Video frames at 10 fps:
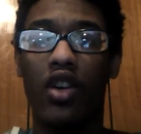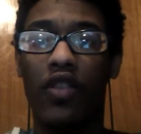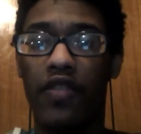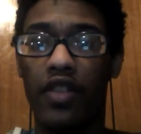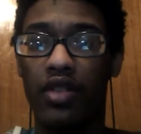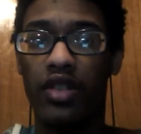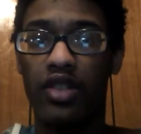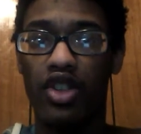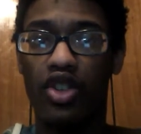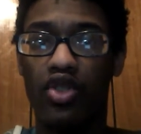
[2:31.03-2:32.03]

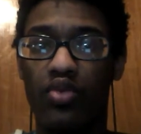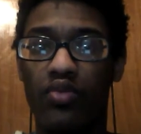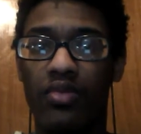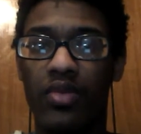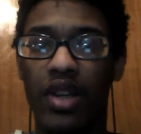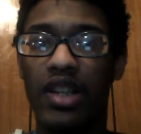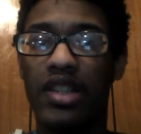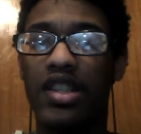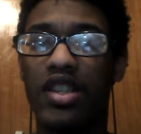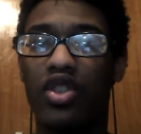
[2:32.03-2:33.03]
Ophelia though
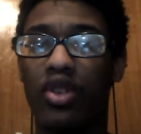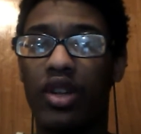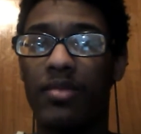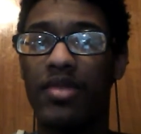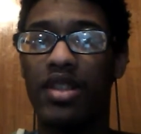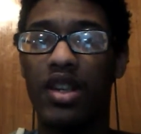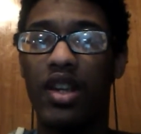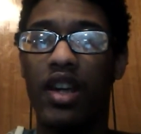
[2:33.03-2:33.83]
is the script.